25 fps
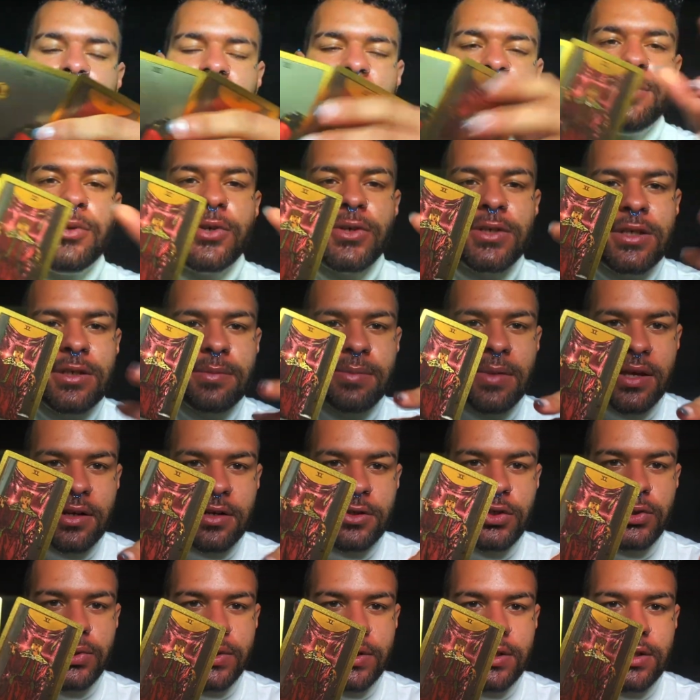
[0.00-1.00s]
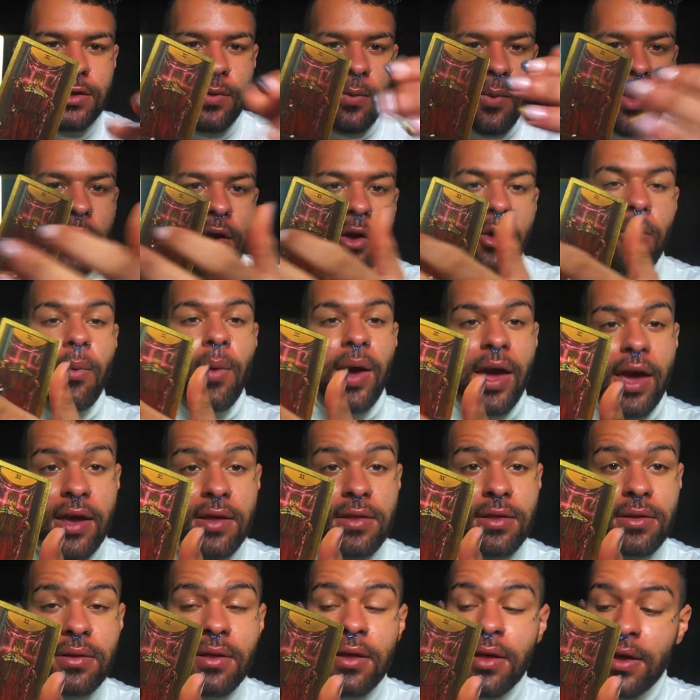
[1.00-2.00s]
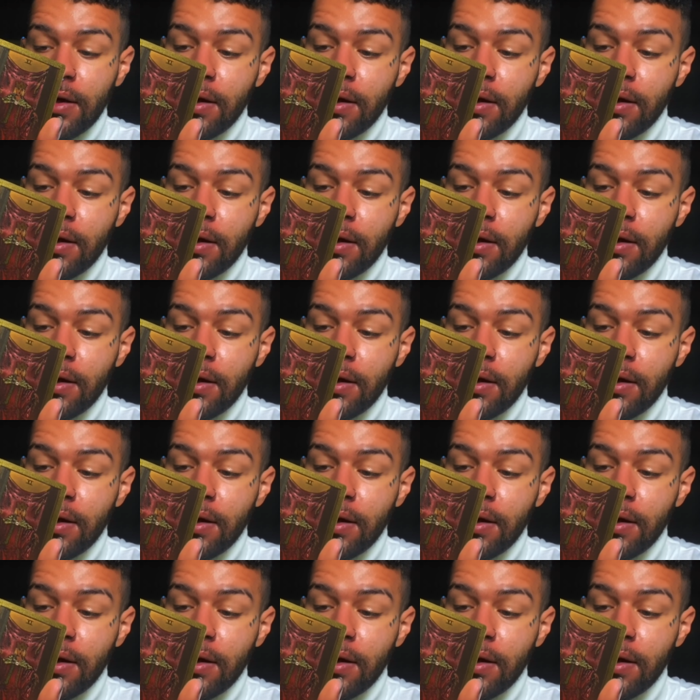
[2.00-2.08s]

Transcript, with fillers: this person made a choice to walk away in,